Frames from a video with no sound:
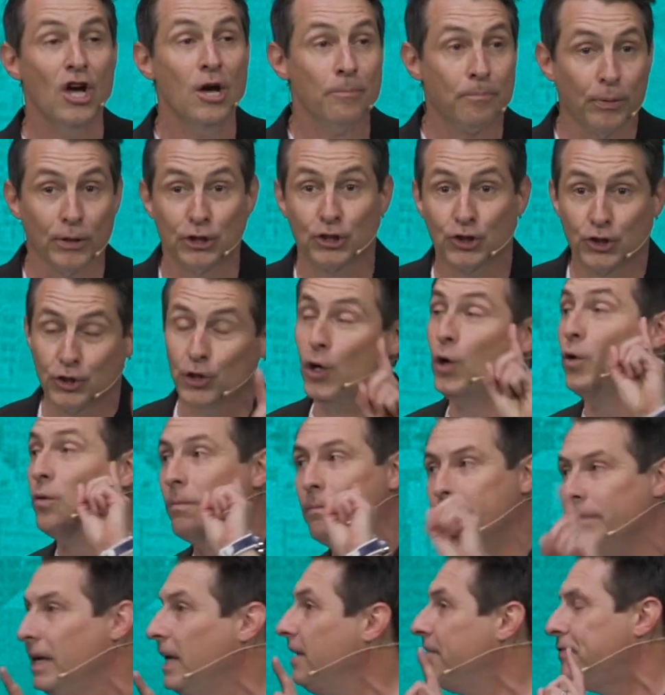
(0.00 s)
Pursue
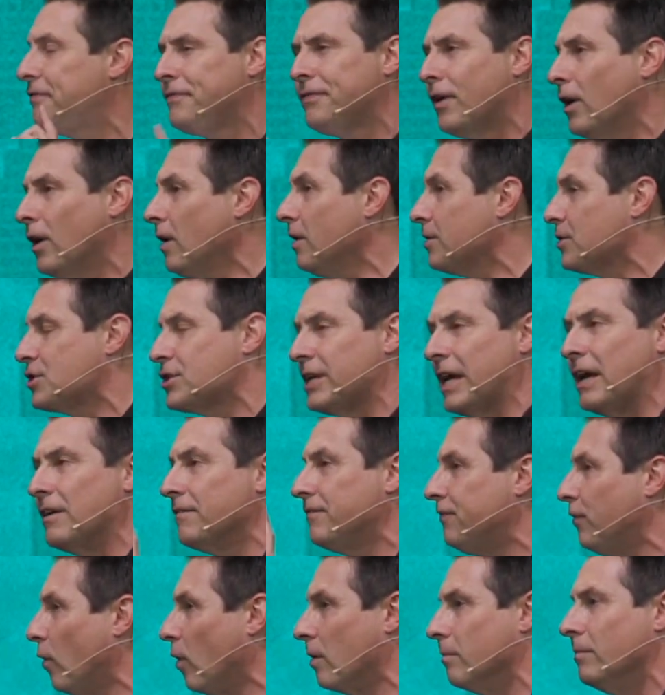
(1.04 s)
me first and
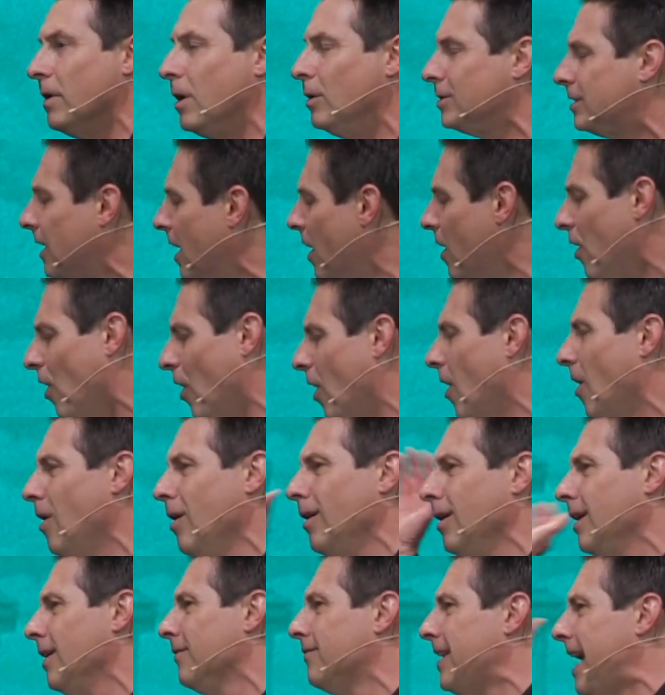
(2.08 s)
foremost.
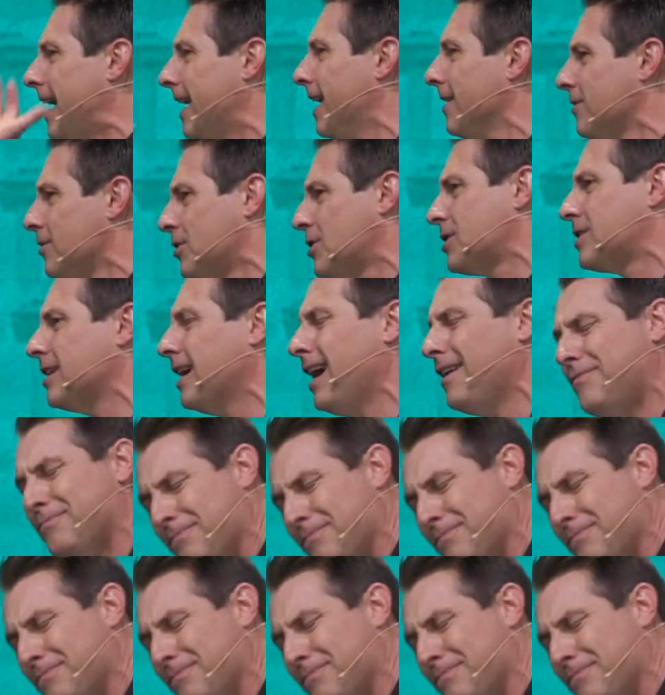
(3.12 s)
All of that other stuff,